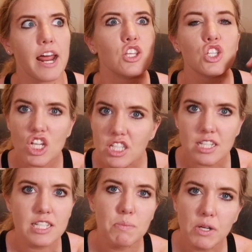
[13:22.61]
I just
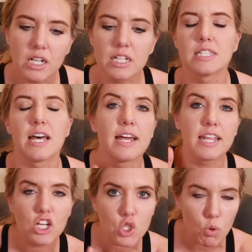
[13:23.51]
experienced that.
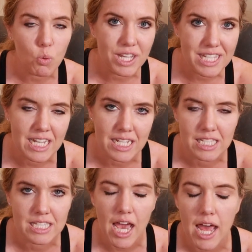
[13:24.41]
Here's what we did
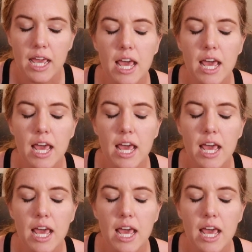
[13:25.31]
instead.